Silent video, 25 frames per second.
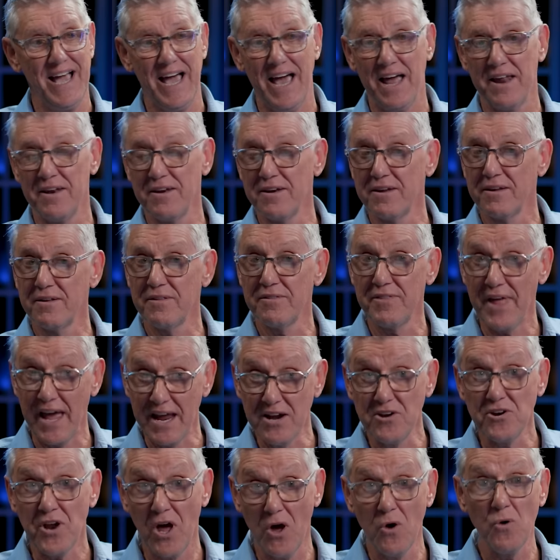And
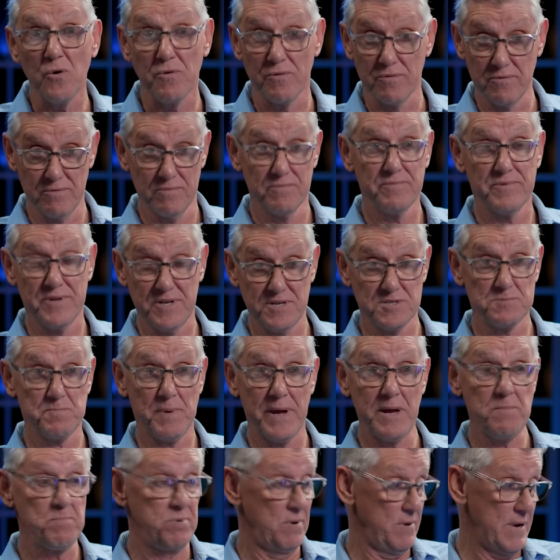they know these
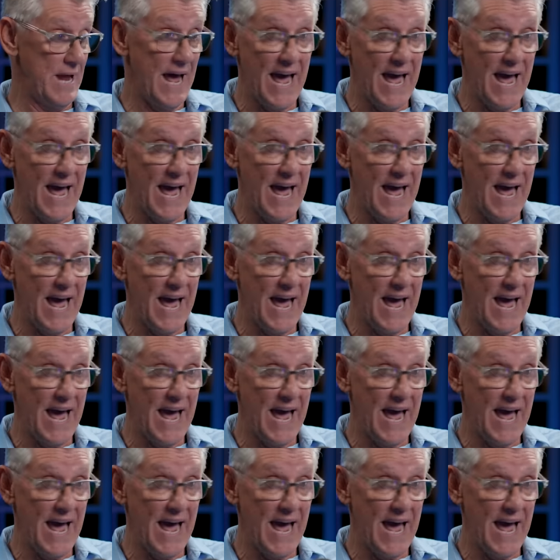people,